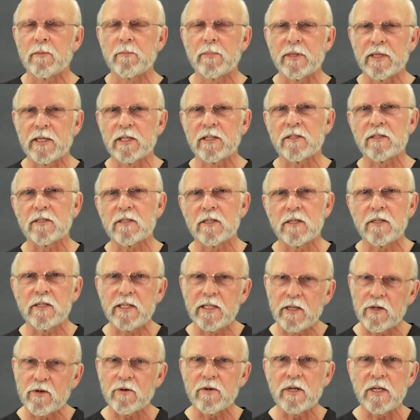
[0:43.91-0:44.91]
begins to
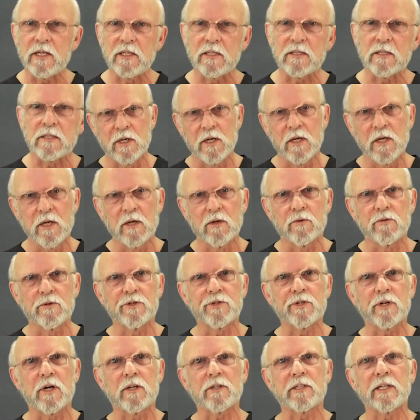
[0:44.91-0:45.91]
decrease,
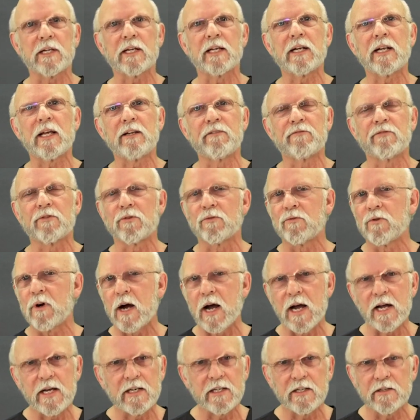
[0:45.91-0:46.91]
resulting in a
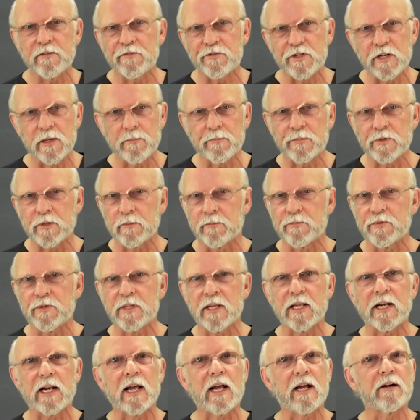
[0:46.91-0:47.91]
variety of symptoms
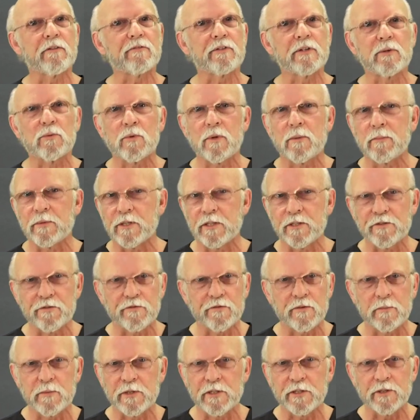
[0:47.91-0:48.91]
that every woman is
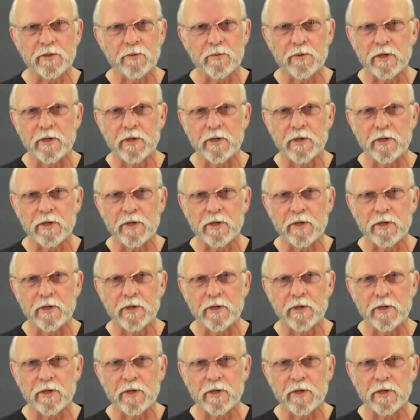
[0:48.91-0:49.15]
familiar